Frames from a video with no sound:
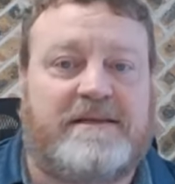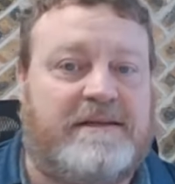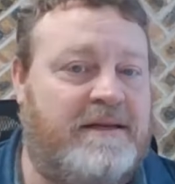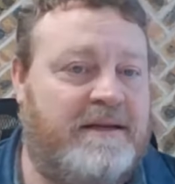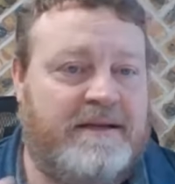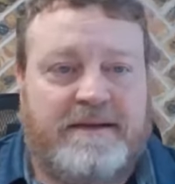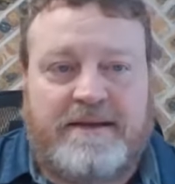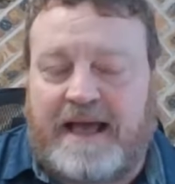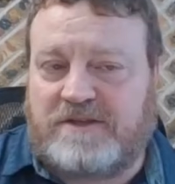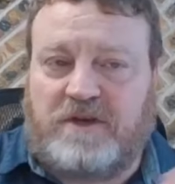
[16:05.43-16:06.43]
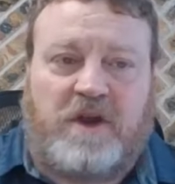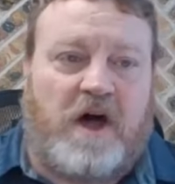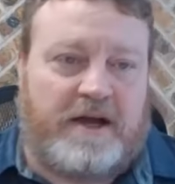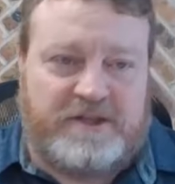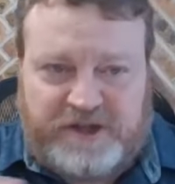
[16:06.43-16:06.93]
And as a
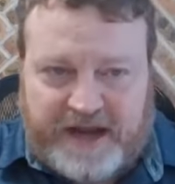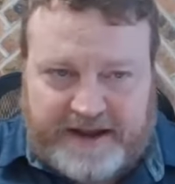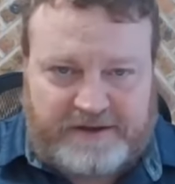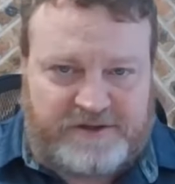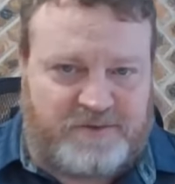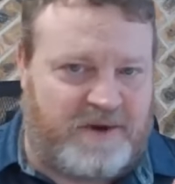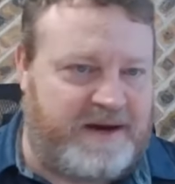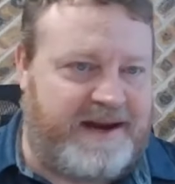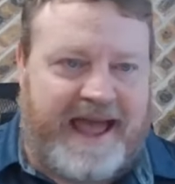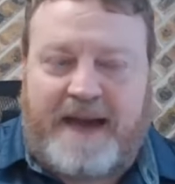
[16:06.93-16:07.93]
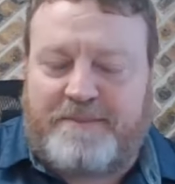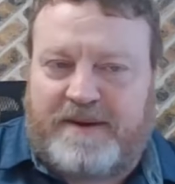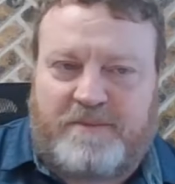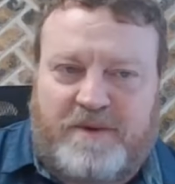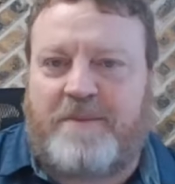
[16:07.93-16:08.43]
law changed, what had
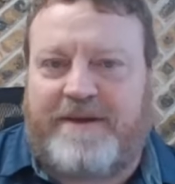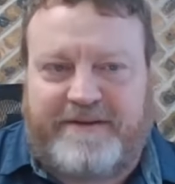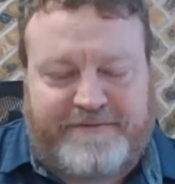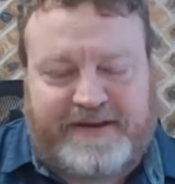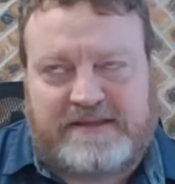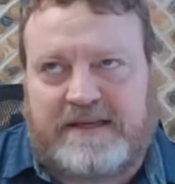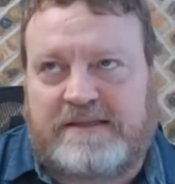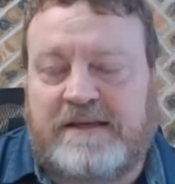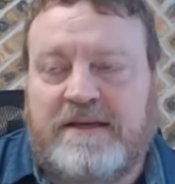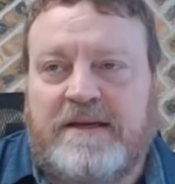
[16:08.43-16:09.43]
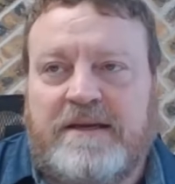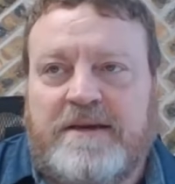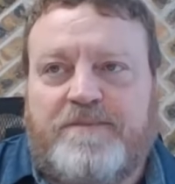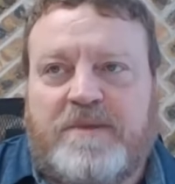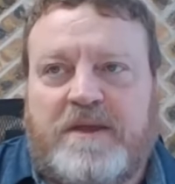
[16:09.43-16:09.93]
happened, how we had to fix things.
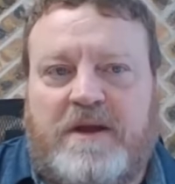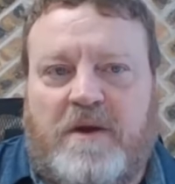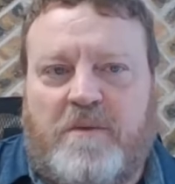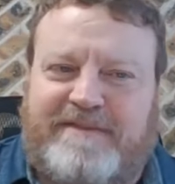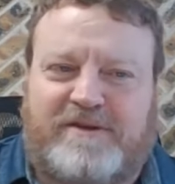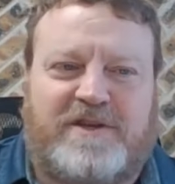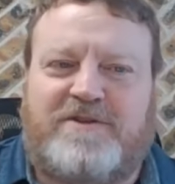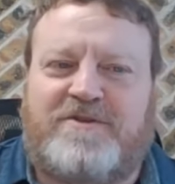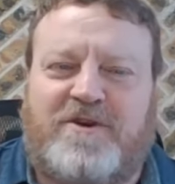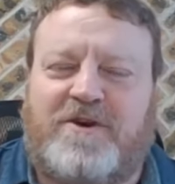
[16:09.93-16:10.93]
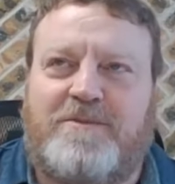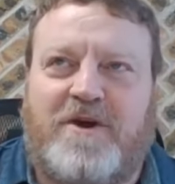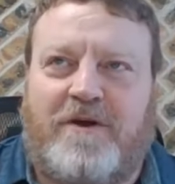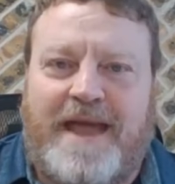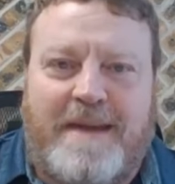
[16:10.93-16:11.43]
You know, there's a term
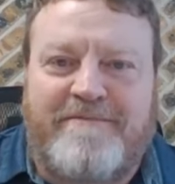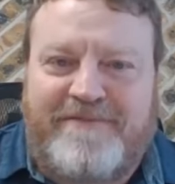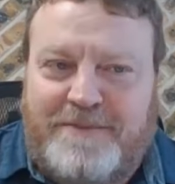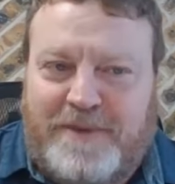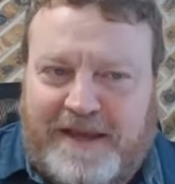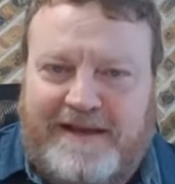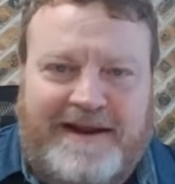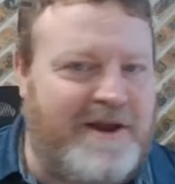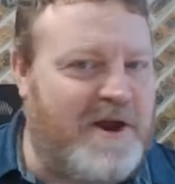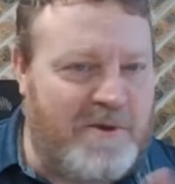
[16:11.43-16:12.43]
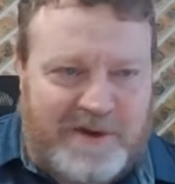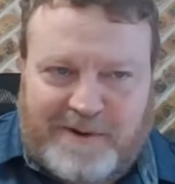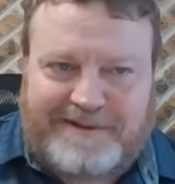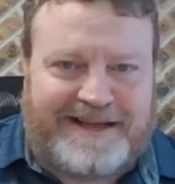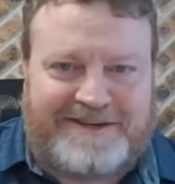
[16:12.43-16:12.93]
called MVP, and I know you
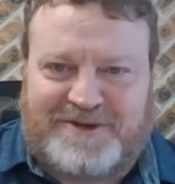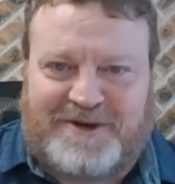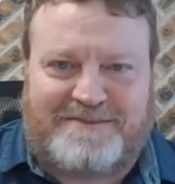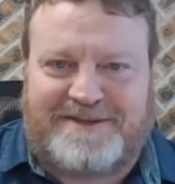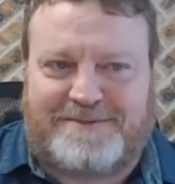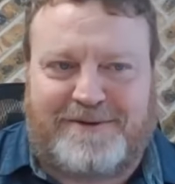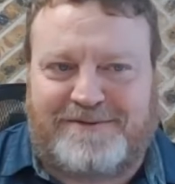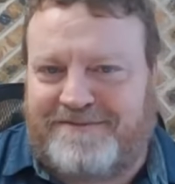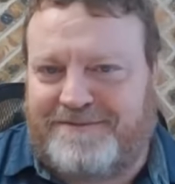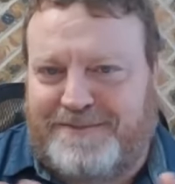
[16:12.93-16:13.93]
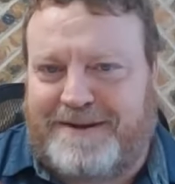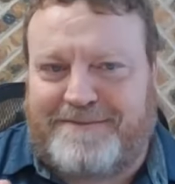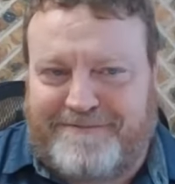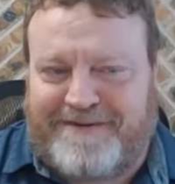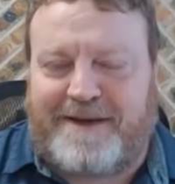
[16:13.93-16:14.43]
know what that term is,
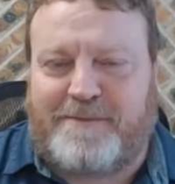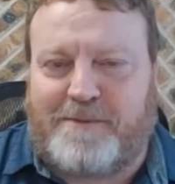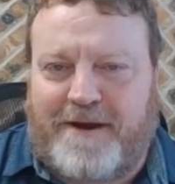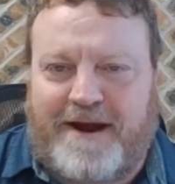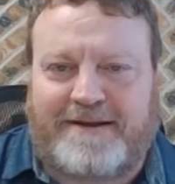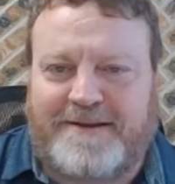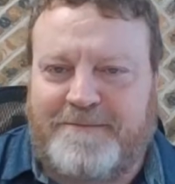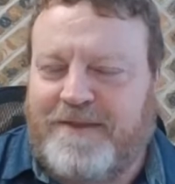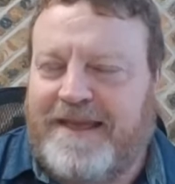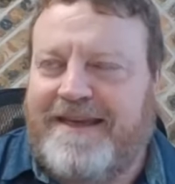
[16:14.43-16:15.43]
minimum viable product.